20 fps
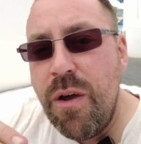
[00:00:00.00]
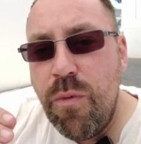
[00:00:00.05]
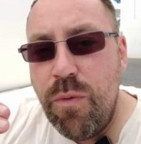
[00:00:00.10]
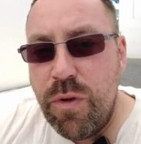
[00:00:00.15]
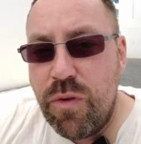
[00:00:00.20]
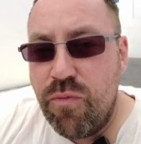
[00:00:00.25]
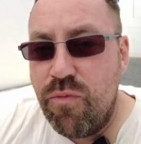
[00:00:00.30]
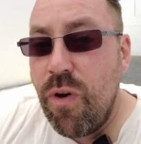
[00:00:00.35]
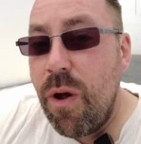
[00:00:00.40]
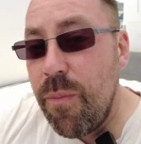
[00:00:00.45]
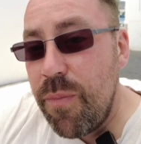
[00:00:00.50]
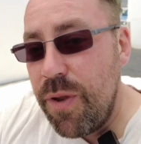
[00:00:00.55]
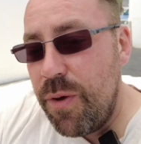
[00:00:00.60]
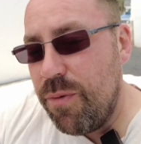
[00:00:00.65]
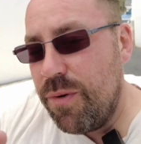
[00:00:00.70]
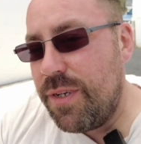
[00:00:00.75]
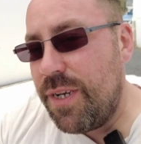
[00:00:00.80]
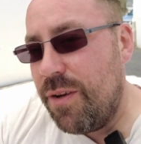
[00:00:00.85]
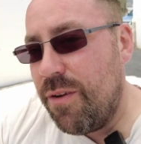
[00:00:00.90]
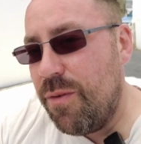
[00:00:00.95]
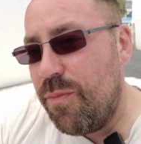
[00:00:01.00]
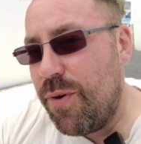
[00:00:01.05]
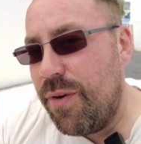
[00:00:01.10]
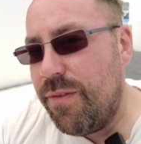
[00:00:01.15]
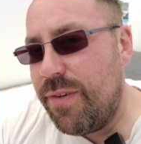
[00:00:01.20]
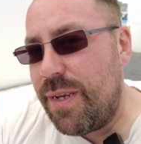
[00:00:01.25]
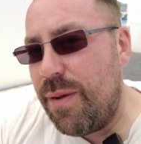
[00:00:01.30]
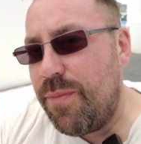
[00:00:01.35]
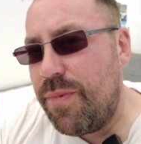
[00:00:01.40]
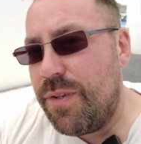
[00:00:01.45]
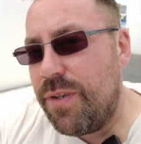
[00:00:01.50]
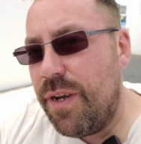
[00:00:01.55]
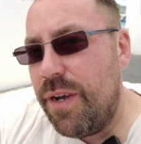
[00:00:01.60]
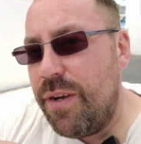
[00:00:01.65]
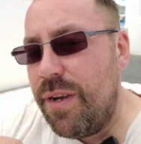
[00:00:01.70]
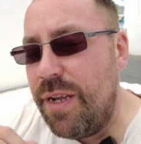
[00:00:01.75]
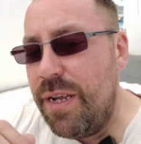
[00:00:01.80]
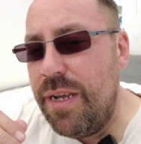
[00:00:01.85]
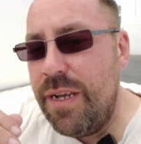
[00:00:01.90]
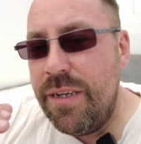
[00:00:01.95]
was Rob that you would have seen on a previous episode.